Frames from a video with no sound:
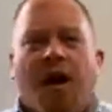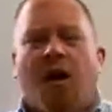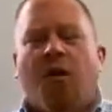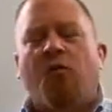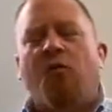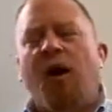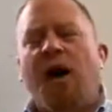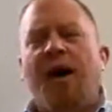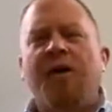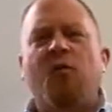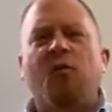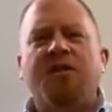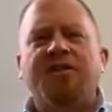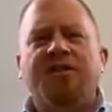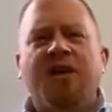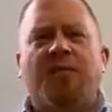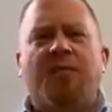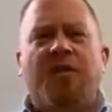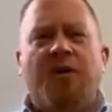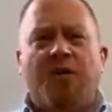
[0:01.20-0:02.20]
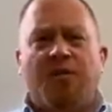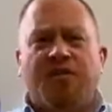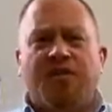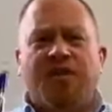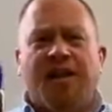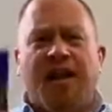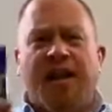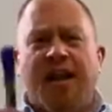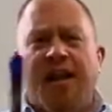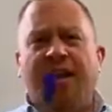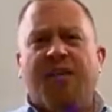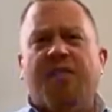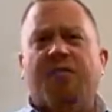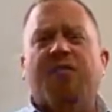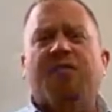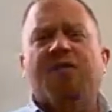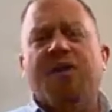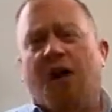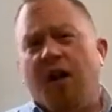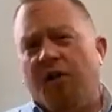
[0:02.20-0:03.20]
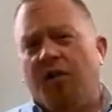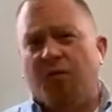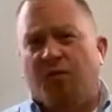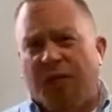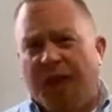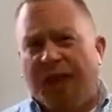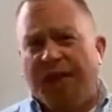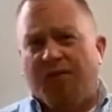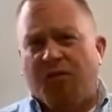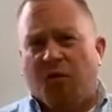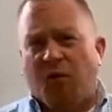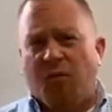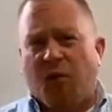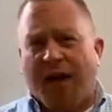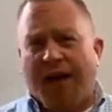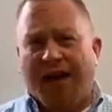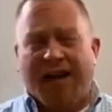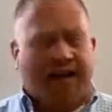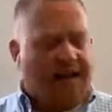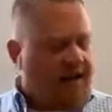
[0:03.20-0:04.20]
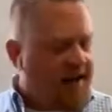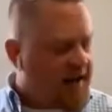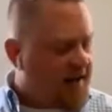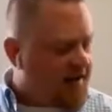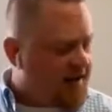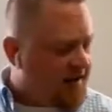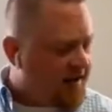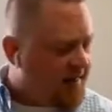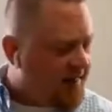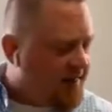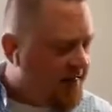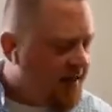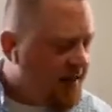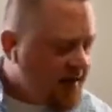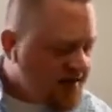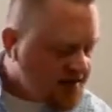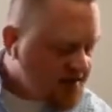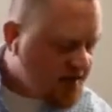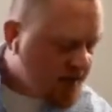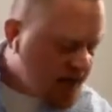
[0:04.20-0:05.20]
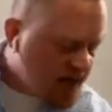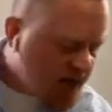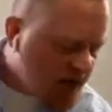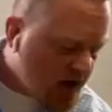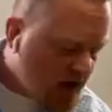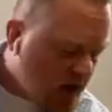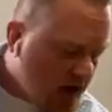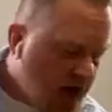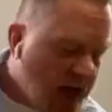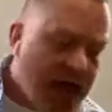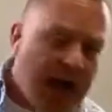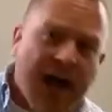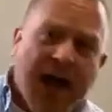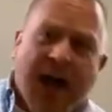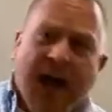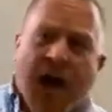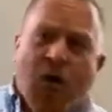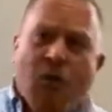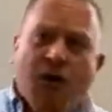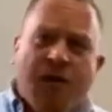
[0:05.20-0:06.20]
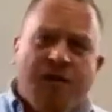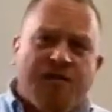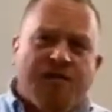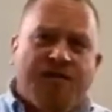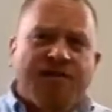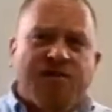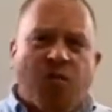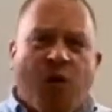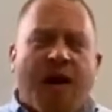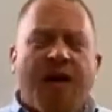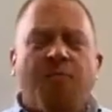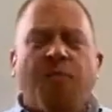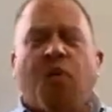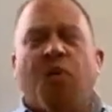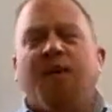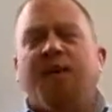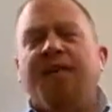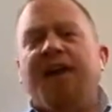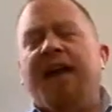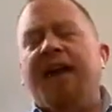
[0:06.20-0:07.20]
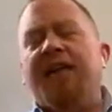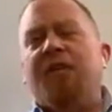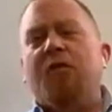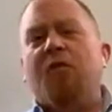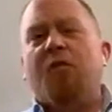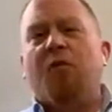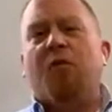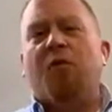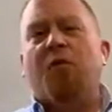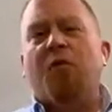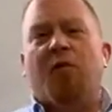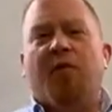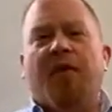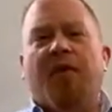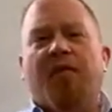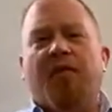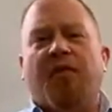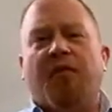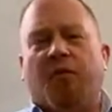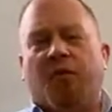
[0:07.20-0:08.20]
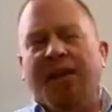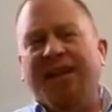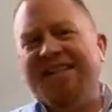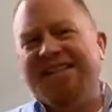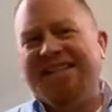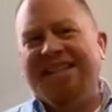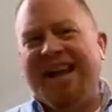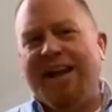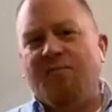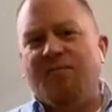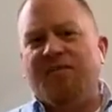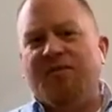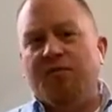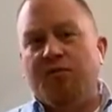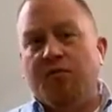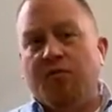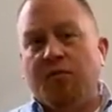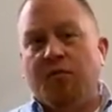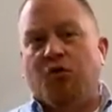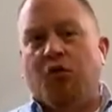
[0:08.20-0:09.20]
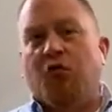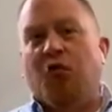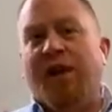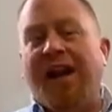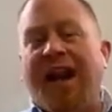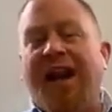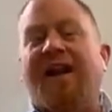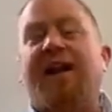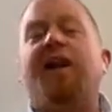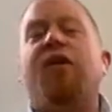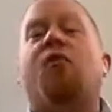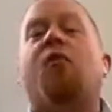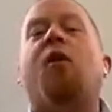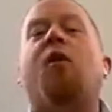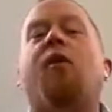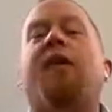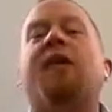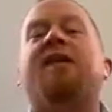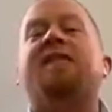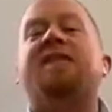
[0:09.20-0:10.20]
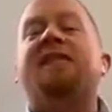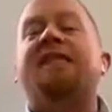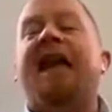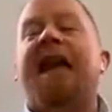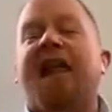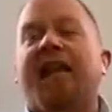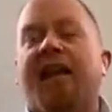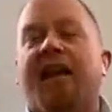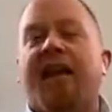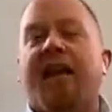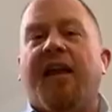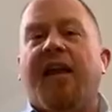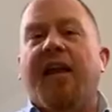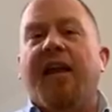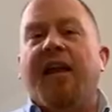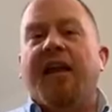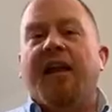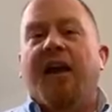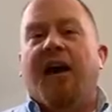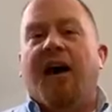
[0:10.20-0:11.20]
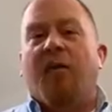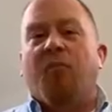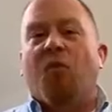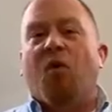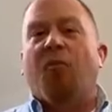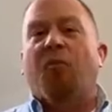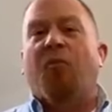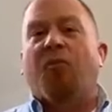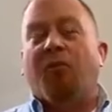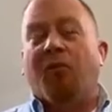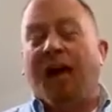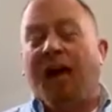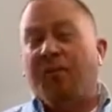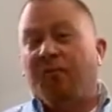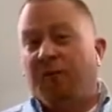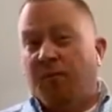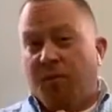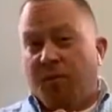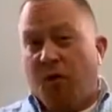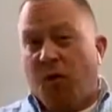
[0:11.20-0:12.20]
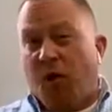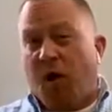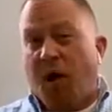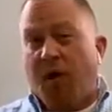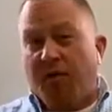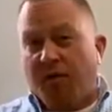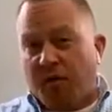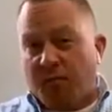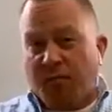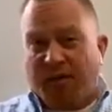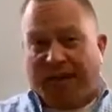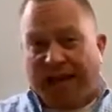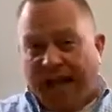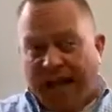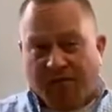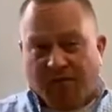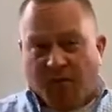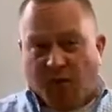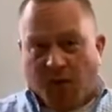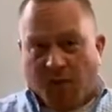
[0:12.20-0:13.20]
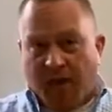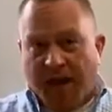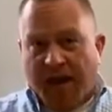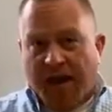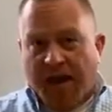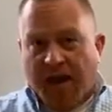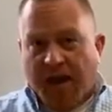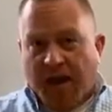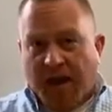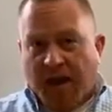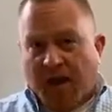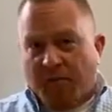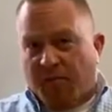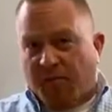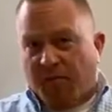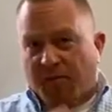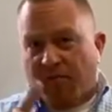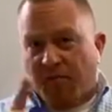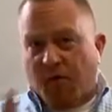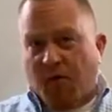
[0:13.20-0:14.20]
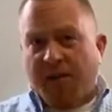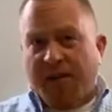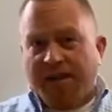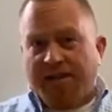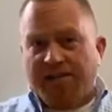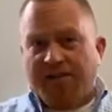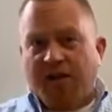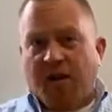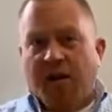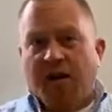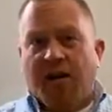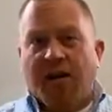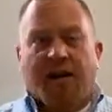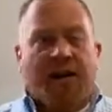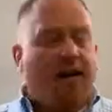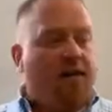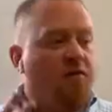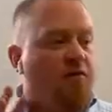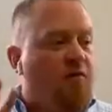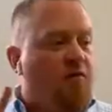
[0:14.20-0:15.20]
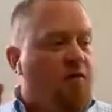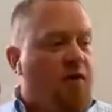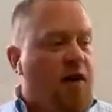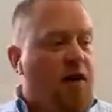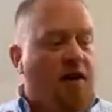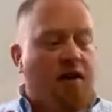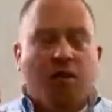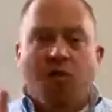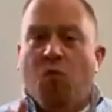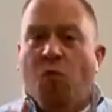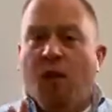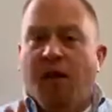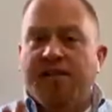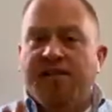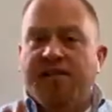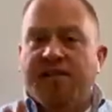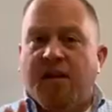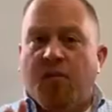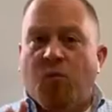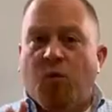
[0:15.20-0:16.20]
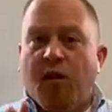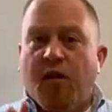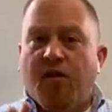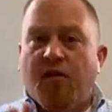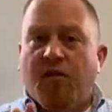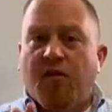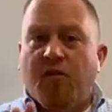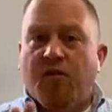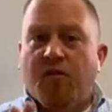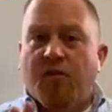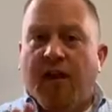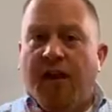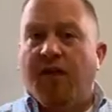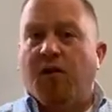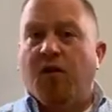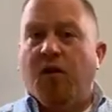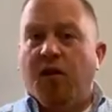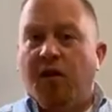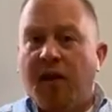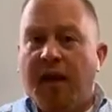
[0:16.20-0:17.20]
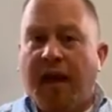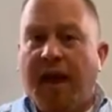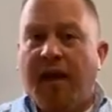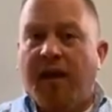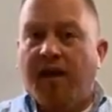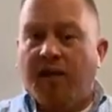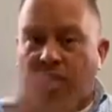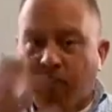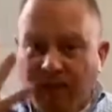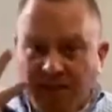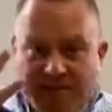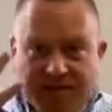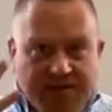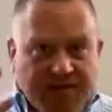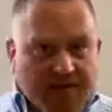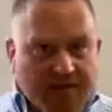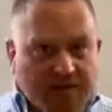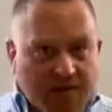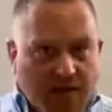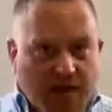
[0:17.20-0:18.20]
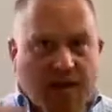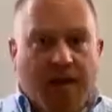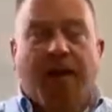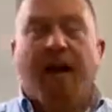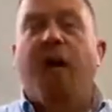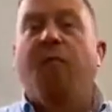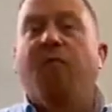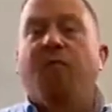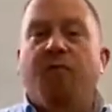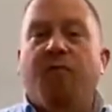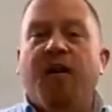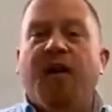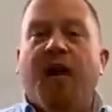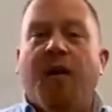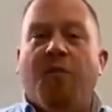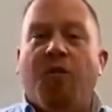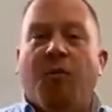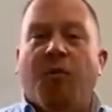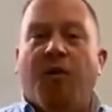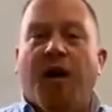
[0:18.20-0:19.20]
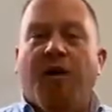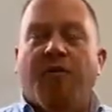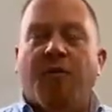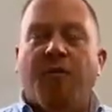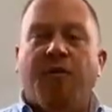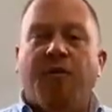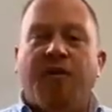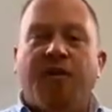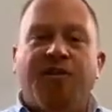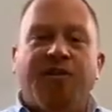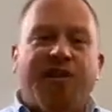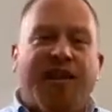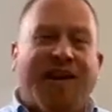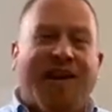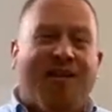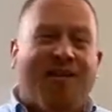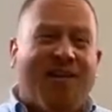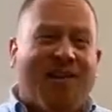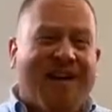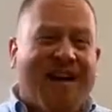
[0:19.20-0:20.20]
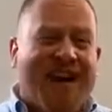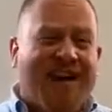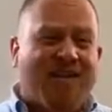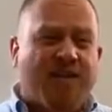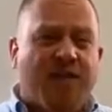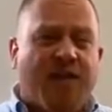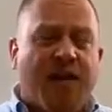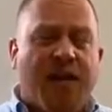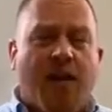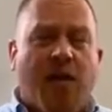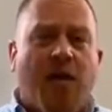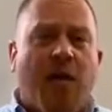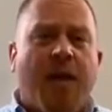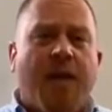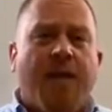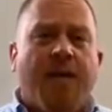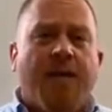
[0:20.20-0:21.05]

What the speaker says: All right, what's up folks? Johnny Andrews, author platform rocket, and in this video I want to use this whiteboard to take you through the 3 steps to creating, growing, and scaling a more profitable author platform. But before we get started, if you want someone to take a look at your business and help you become more profitable, you can check out the next video